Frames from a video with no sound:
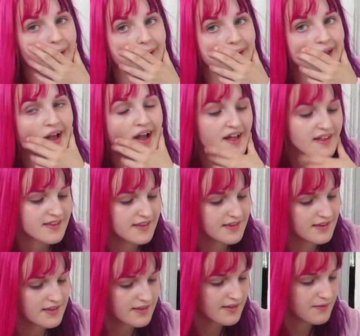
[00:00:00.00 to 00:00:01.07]
yeah,
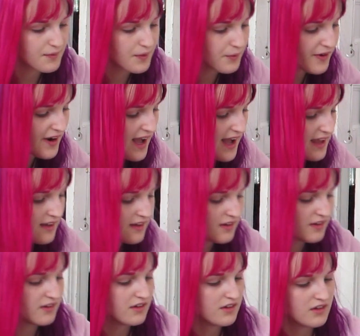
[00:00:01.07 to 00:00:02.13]
that's what we're at.
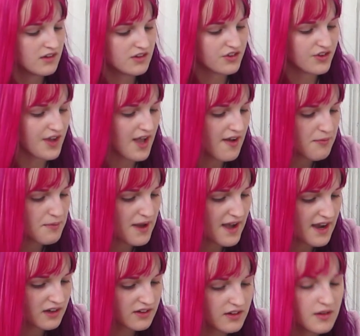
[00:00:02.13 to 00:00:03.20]
So I have
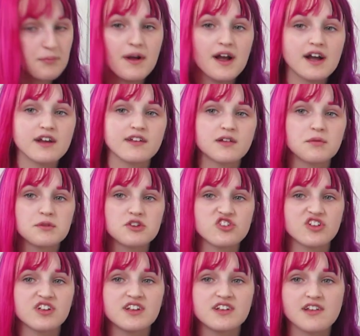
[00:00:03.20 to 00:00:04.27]
packed and unpacked like a
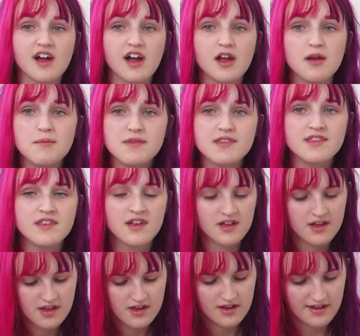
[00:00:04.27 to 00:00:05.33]
bajillion times.
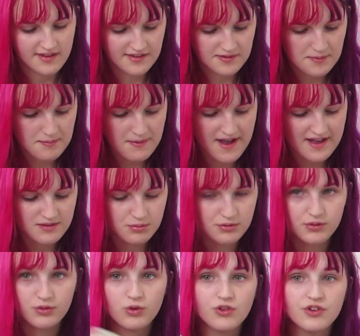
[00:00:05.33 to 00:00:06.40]
That's my
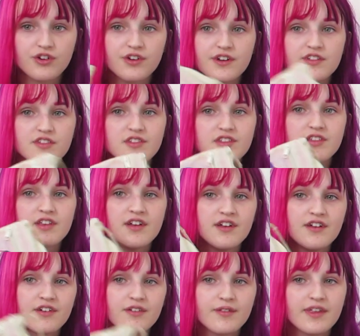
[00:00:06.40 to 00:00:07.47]
passport holder. It's
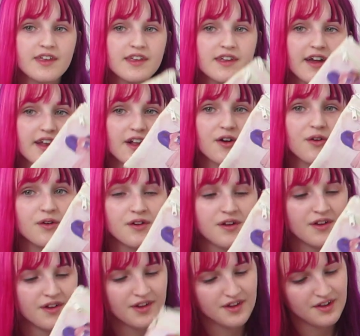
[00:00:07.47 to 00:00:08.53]
really ghetto.
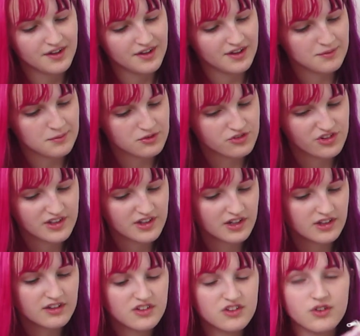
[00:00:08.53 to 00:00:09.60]
It was really
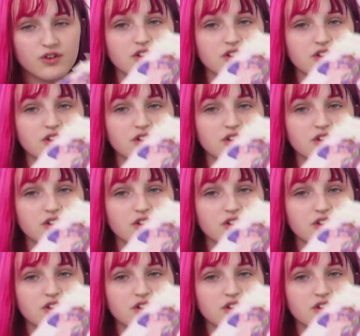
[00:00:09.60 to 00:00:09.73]
ugly, so